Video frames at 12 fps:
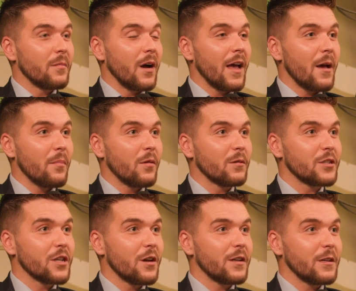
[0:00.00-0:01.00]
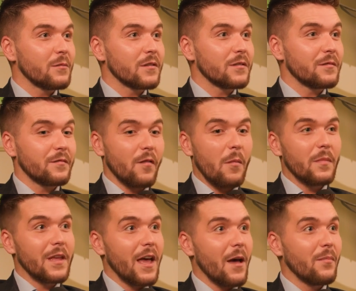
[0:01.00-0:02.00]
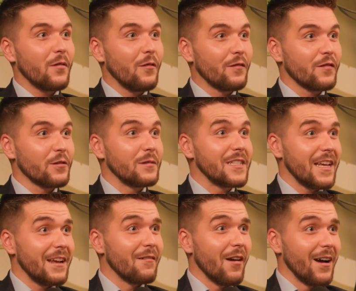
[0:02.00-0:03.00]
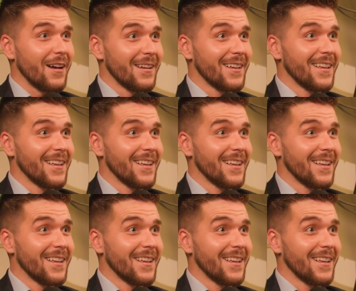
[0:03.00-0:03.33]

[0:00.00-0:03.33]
my airport journey was from the airport through Deira.